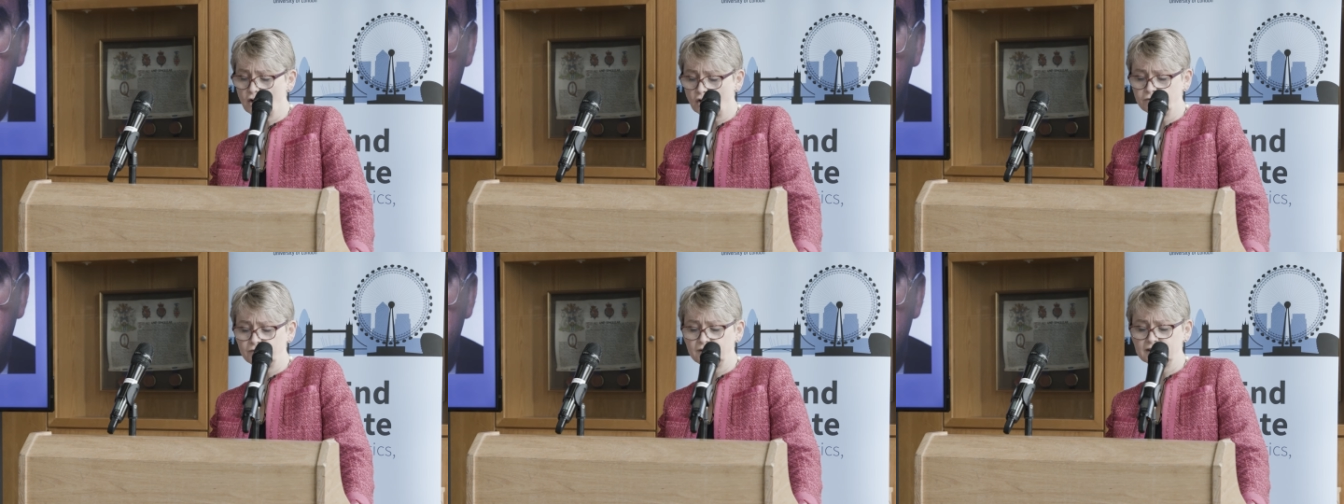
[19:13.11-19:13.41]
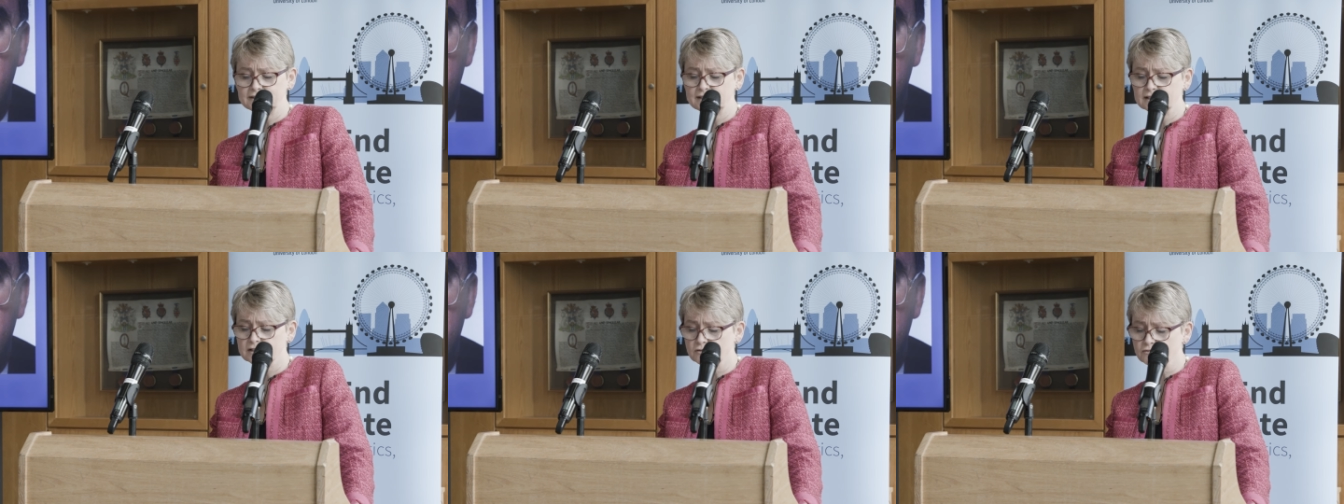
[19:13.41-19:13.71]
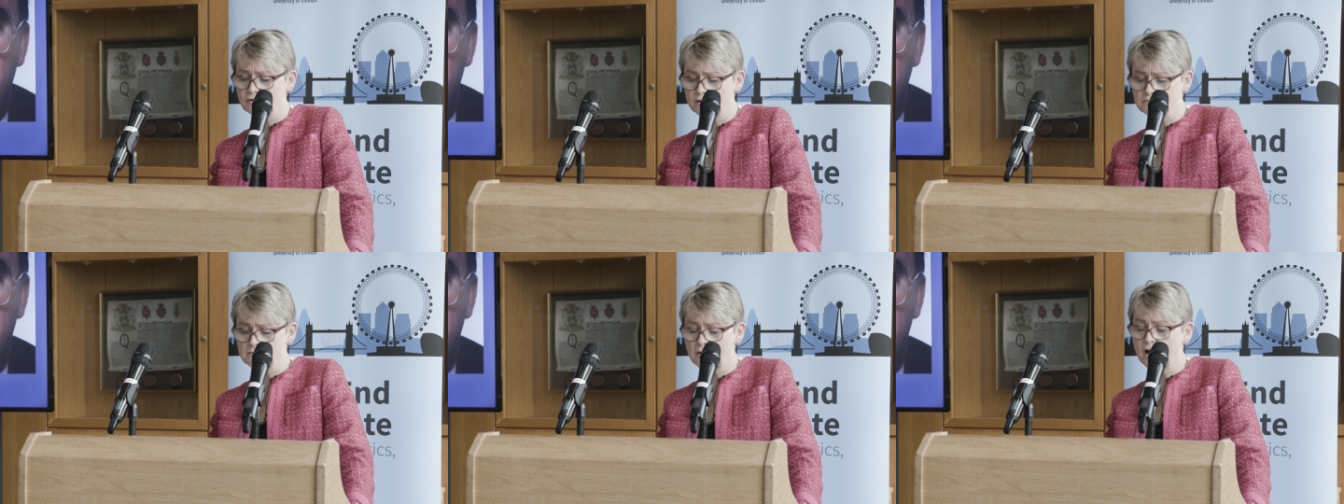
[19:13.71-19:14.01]
office is a
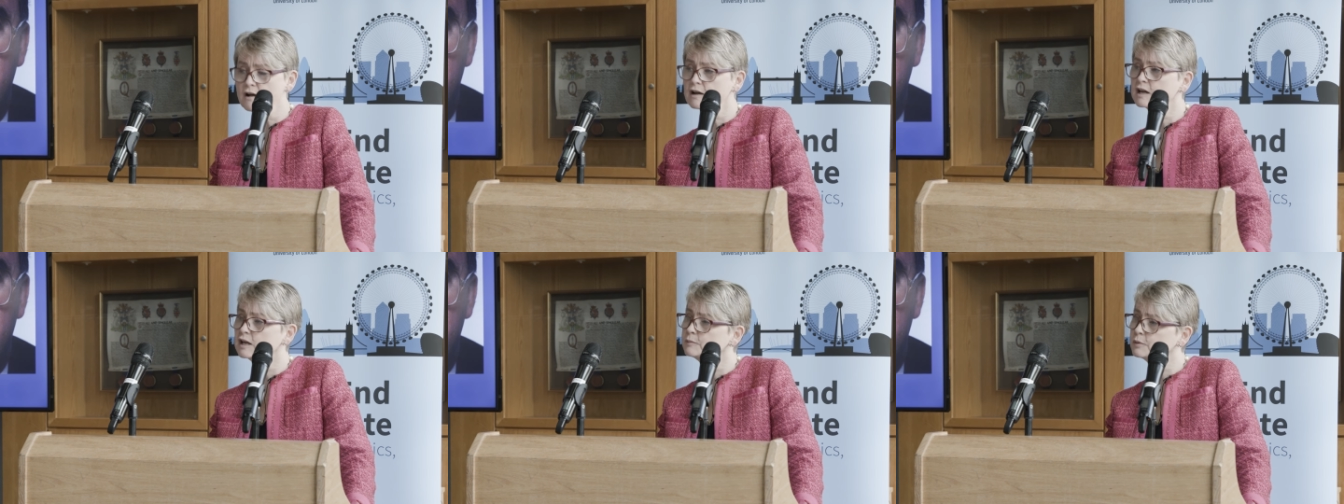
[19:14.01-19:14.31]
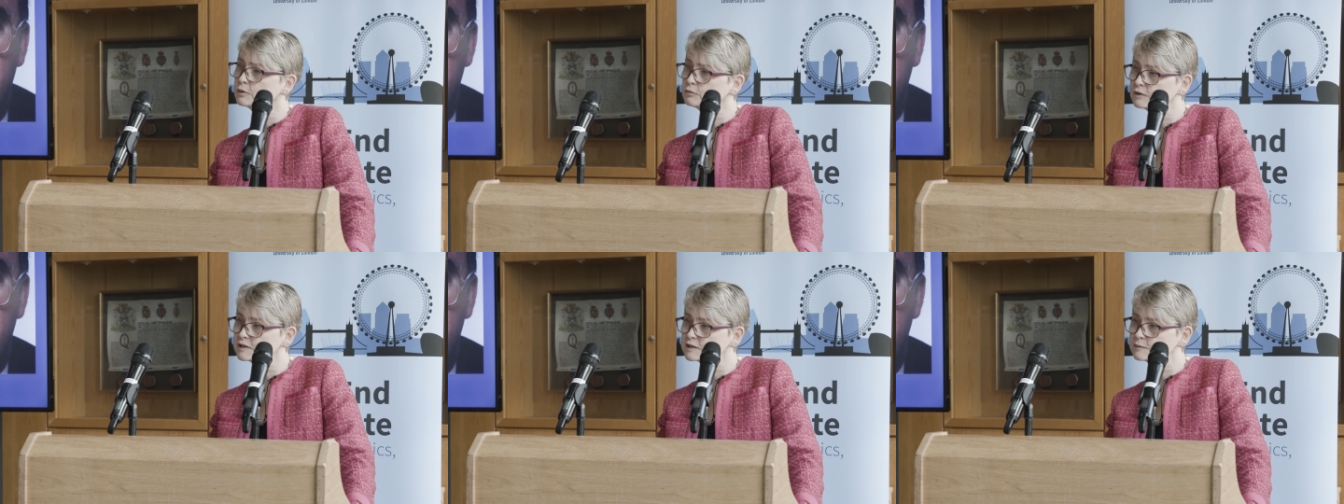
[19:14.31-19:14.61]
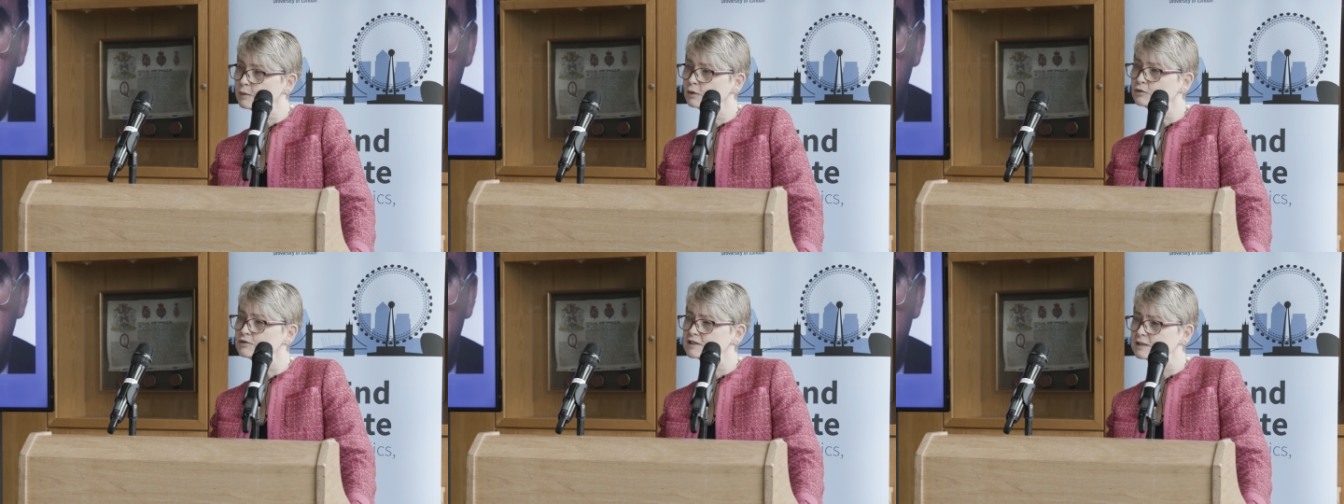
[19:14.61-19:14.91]
remarkable
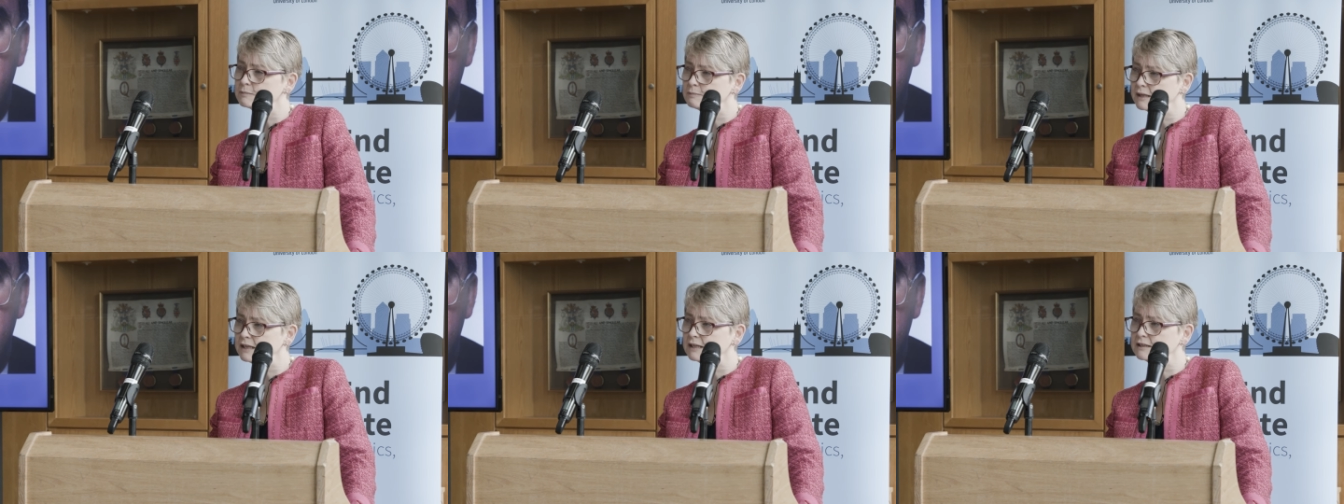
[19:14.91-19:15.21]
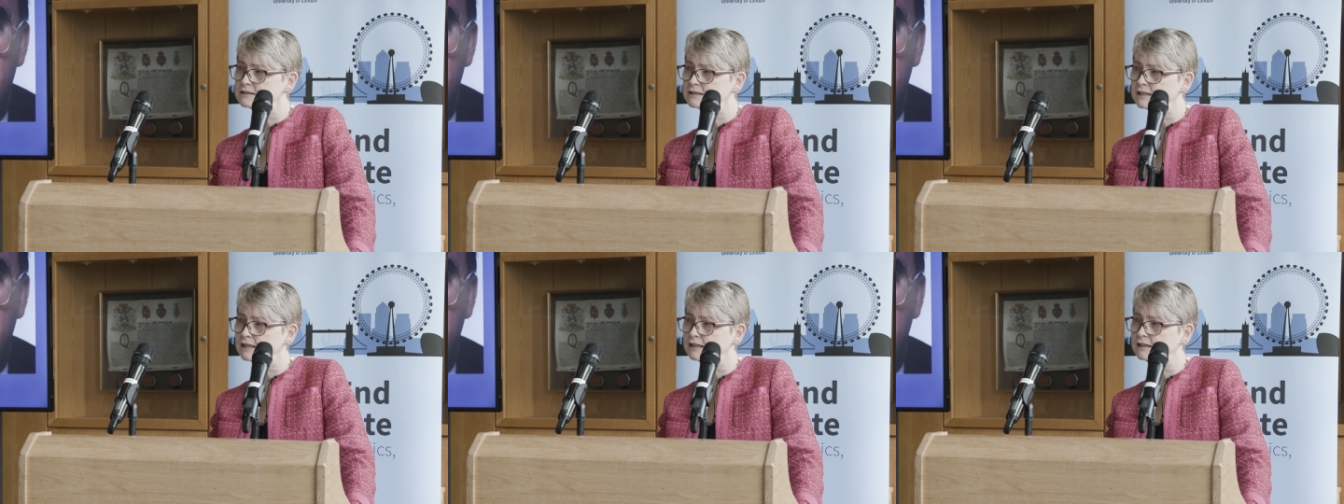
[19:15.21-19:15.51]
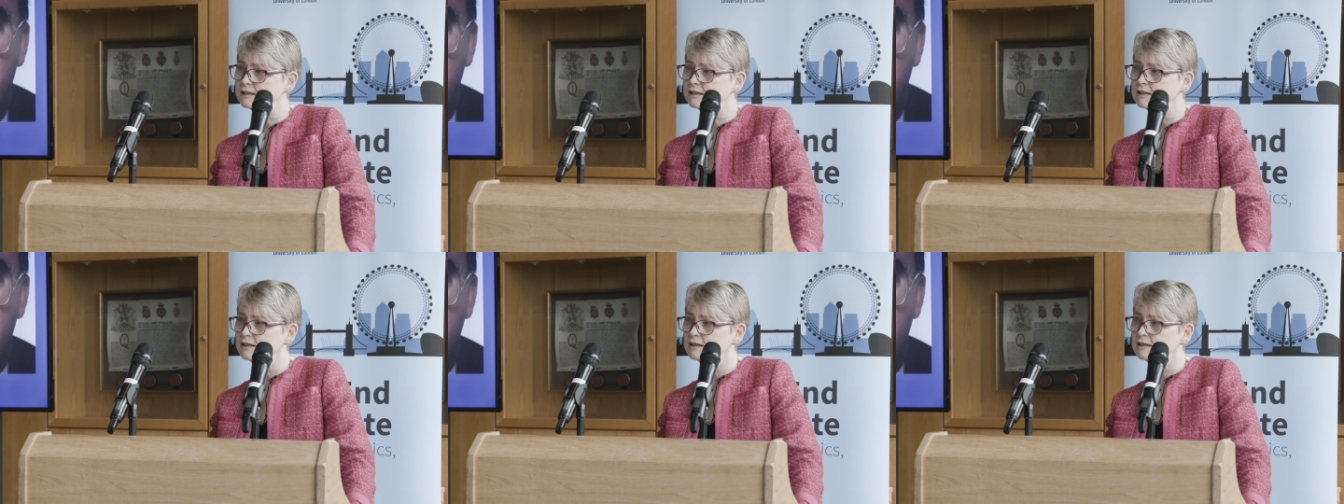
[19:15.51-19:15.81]

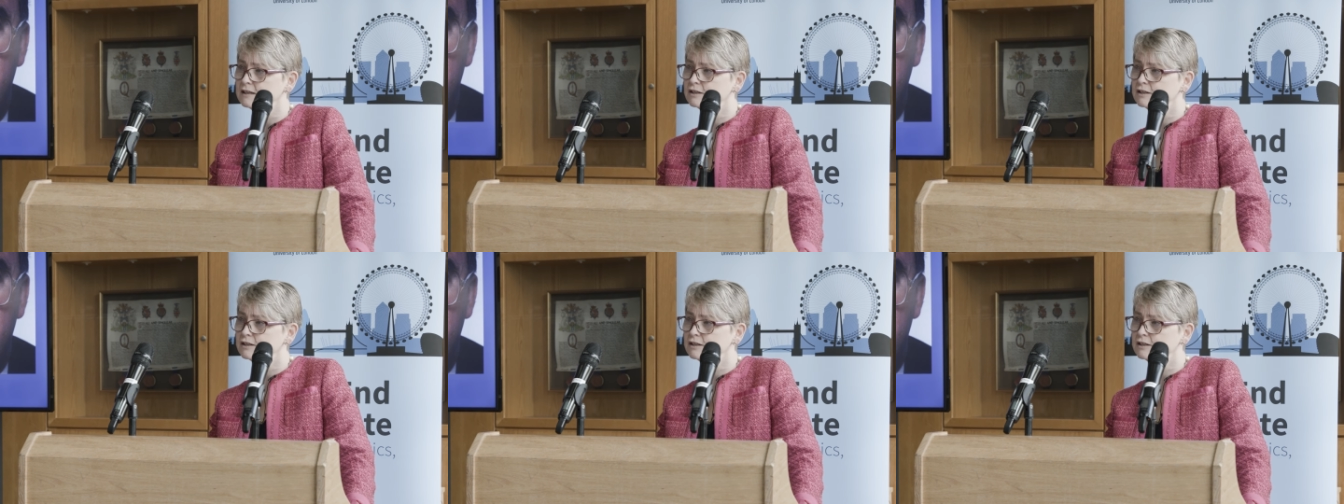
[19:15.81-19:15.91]
responsibility